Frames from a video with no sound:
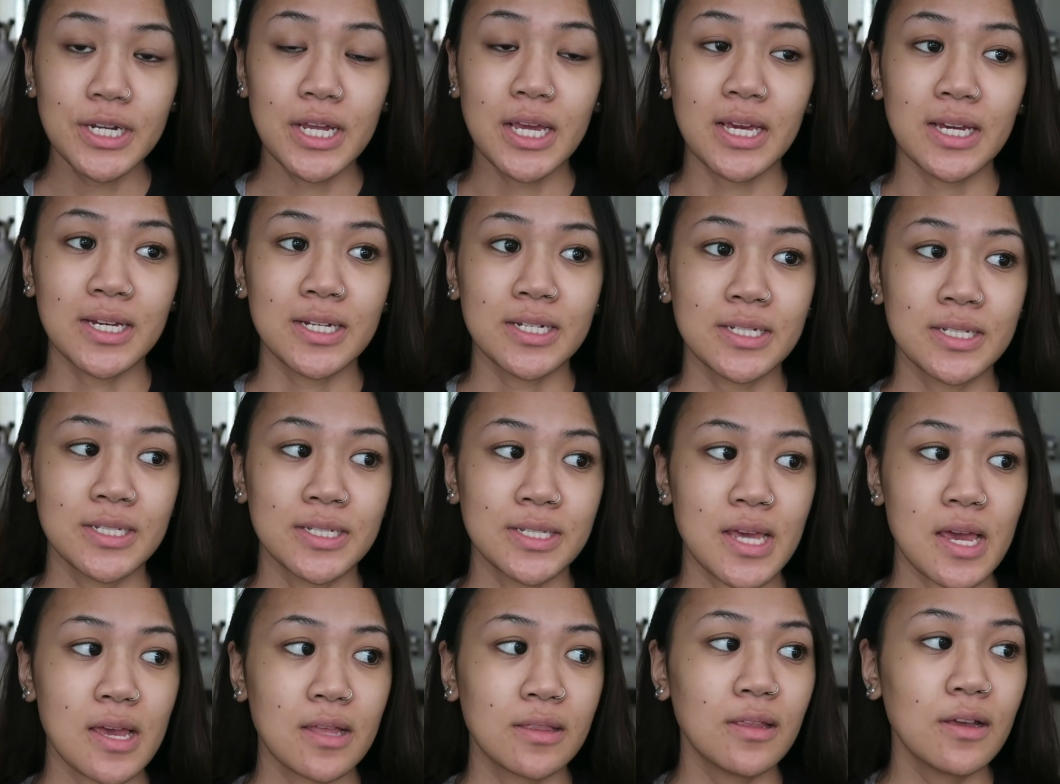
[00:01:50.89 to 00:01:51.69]

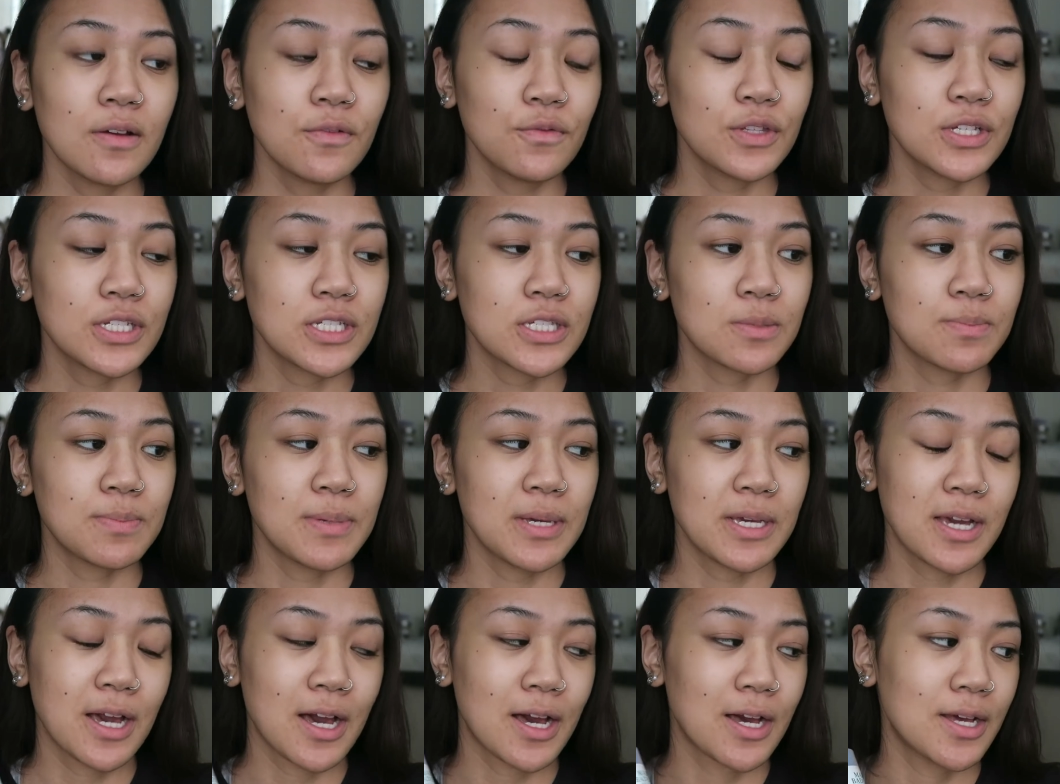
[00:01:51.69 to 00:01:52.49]
And I love this
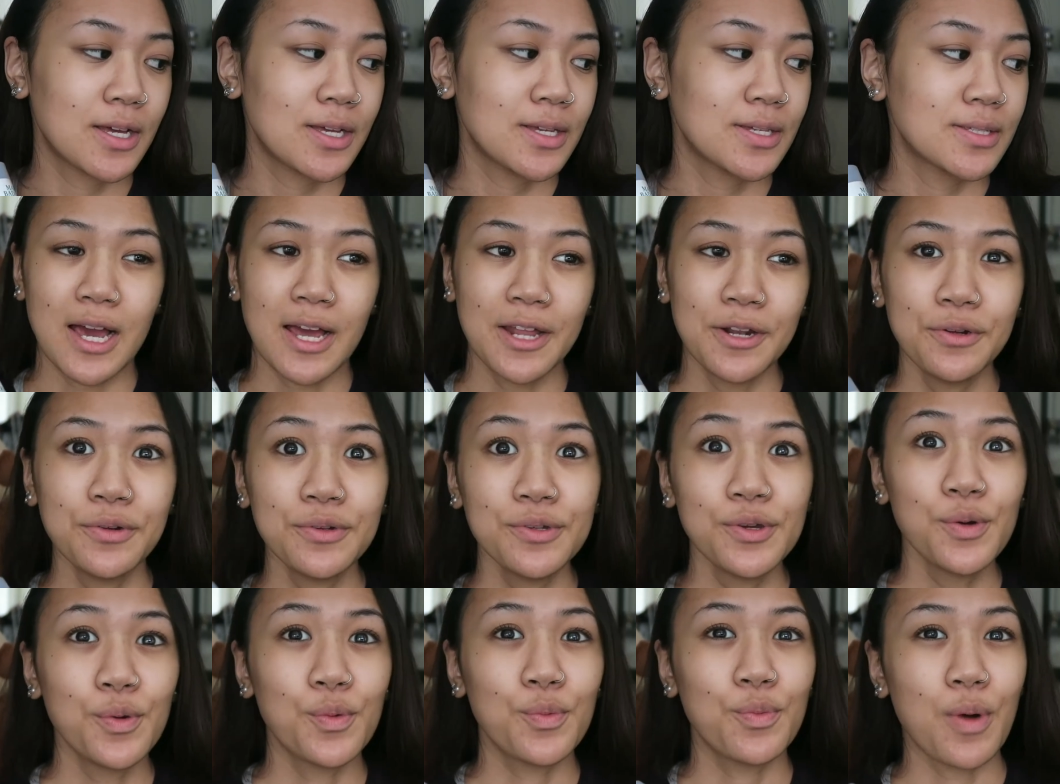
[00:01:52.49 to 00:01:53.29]
because I
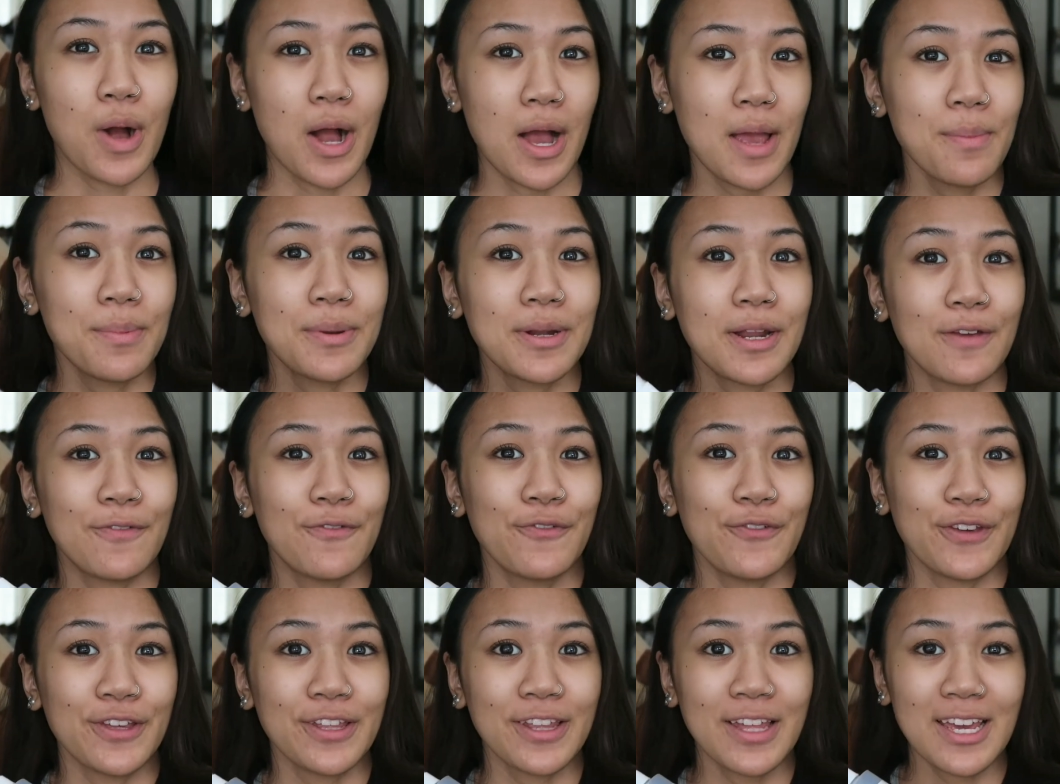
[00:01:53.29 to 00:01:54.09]
don't know why, but I
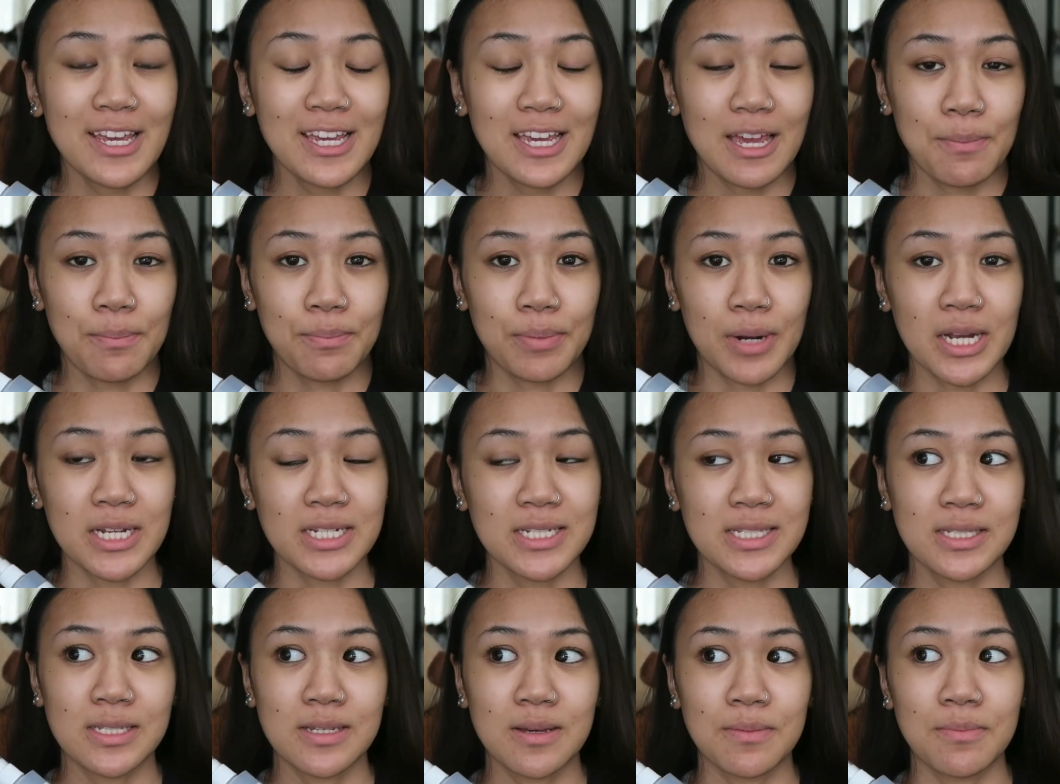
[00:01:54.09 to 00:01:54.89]
feel like it
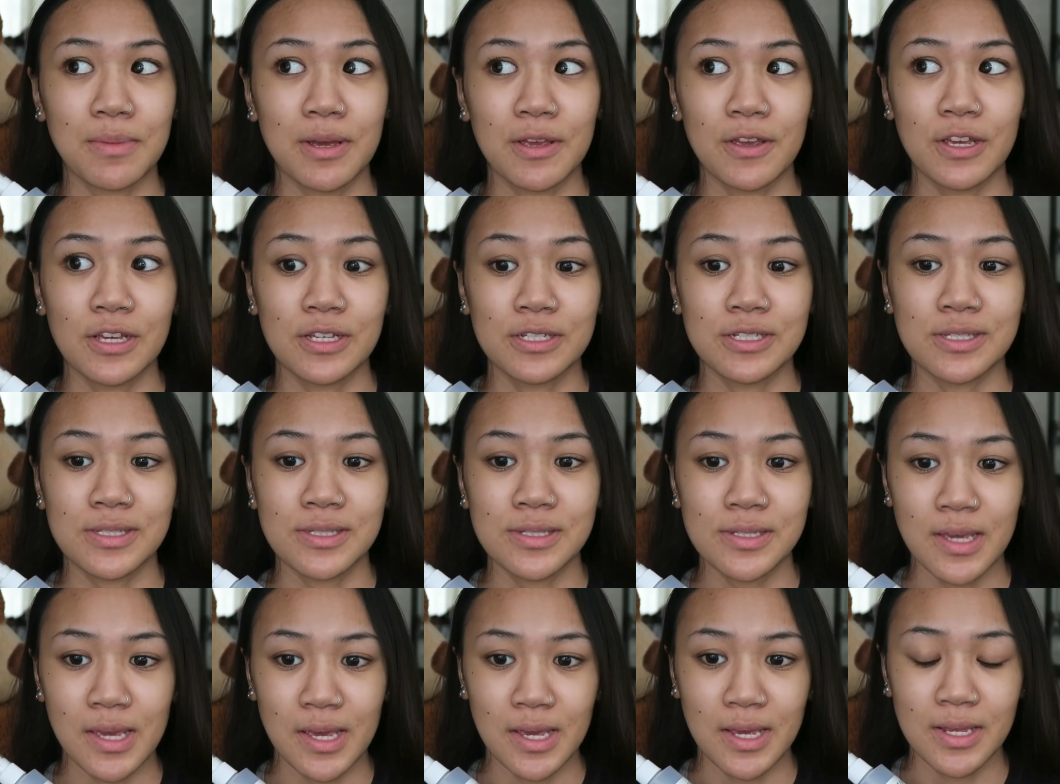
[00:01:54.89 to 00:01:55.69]
brightens up my
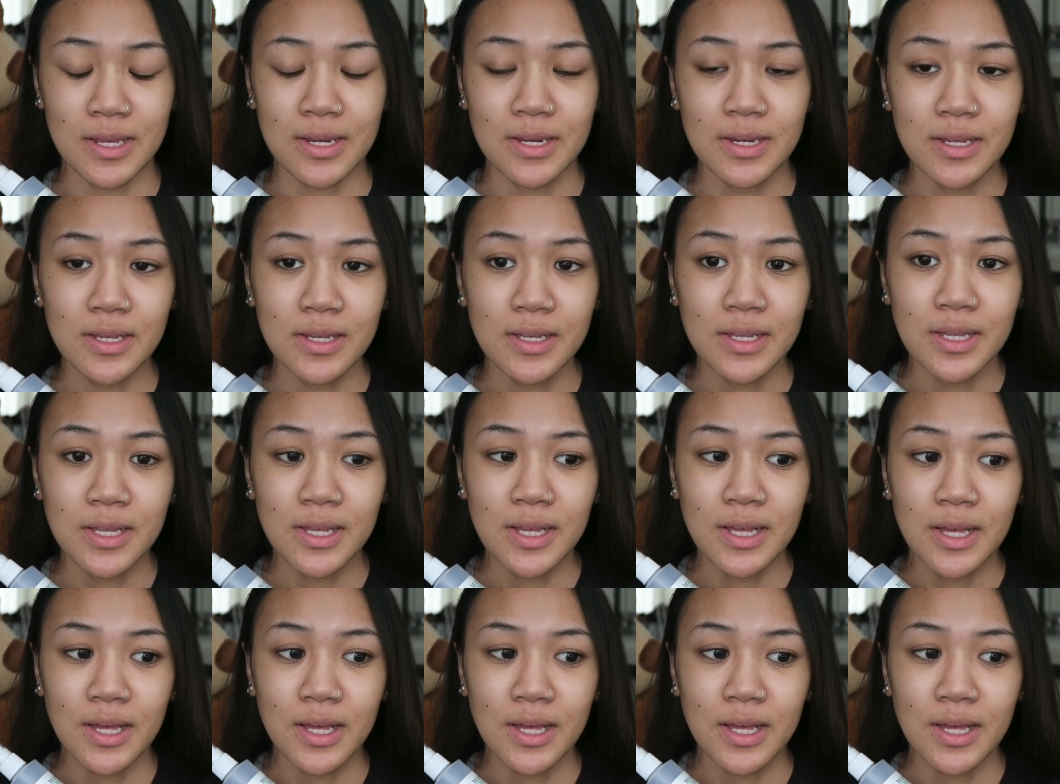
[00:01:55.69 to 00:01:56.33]
skin